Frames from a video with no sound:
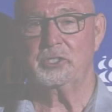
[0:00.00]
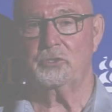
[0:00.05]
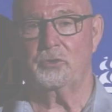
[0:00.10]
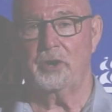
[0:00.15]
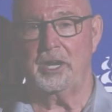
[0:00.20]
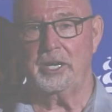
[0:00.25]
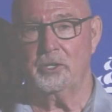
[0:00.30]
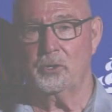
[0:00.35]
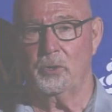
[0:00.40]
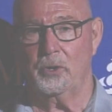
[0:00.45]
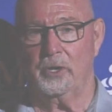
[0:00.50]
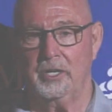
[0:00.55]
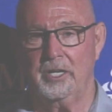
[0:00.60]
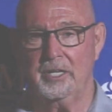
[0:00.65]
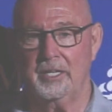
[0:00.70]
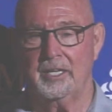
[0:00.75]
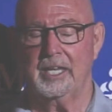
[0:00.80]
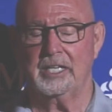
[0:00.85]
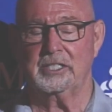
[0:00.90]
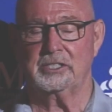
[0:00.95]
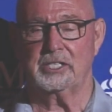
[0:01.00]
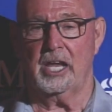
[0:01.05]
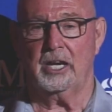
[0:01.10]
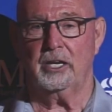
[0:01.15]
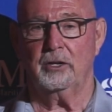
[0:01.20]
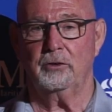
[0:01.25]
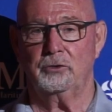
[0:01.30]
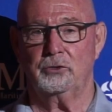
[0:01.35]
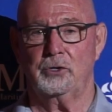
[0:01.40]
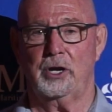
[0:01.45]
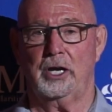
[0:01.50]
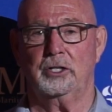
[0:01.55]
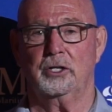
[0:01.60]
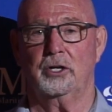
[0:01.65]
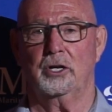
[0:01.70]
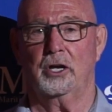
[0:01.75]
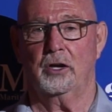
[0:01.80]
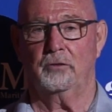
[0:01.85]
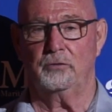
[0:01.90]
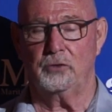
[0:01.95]
Greg Gorga, Executive
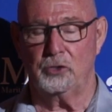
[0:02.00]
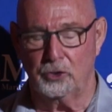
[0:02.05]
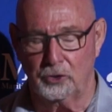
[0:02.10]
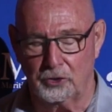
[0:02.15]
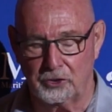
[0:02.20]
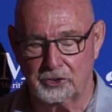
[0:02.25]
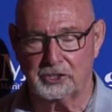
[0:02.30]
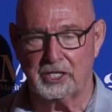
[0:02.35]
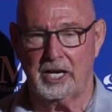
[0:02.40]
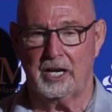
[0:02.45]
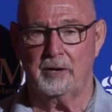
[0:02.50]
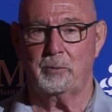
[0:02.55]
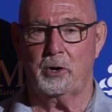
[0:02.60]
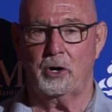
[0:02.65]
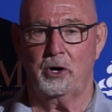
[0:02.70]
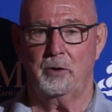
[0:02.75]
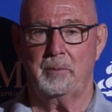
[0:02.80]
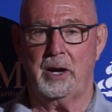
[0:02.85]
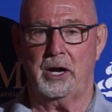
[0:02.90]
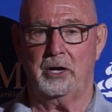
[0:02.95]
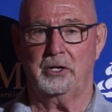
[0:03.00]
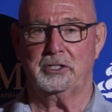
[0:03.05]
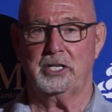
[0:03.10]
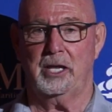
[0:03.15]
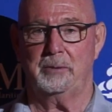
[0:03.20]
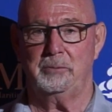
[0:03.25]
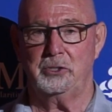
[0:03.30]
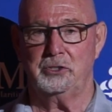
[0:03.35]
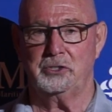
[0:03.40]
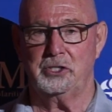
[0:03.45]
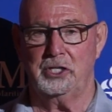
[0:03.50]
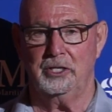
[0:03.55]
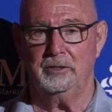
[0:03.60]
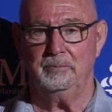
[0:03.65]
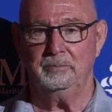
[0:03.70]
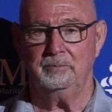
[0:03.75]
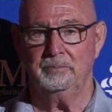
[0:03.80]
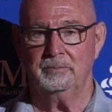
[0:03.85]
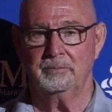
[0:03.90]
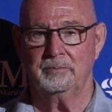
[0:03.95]
Director of your Santa Barbara Maritime
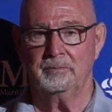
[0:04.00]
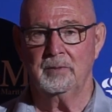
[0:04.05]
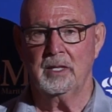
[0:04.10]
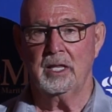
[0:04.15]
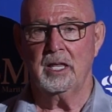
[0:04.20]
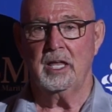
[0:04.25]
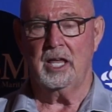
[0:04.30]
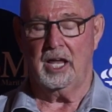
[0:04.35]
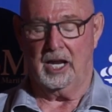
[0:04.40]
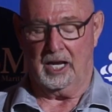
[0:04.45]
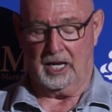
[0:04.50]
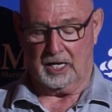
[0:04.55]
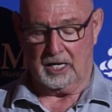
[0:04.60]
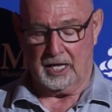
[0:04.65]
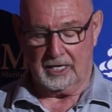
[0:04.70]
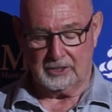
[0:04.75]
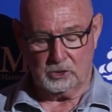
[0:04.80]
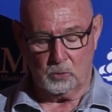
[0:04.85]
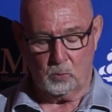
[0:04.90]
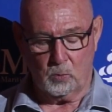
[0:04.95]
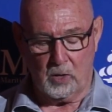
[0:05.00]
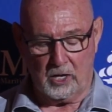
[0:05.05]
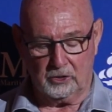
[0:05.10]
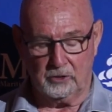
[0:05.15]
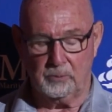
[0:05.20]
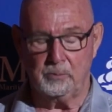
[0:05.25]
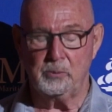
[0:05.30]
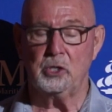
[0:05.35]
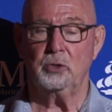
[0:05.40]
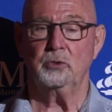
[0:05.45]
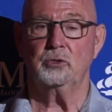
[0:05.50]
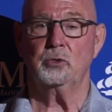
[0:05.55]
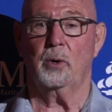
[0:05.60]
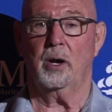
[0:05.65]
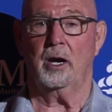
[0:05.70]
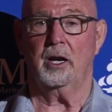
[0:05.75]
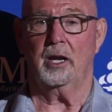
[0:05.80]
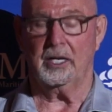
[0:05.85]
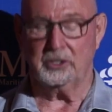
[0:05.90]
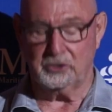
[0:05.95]
Museum, and I'd like to welcome you to
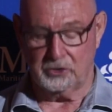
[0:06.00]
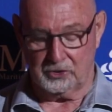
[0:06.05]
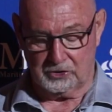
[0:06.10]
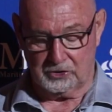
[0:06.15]
our lecture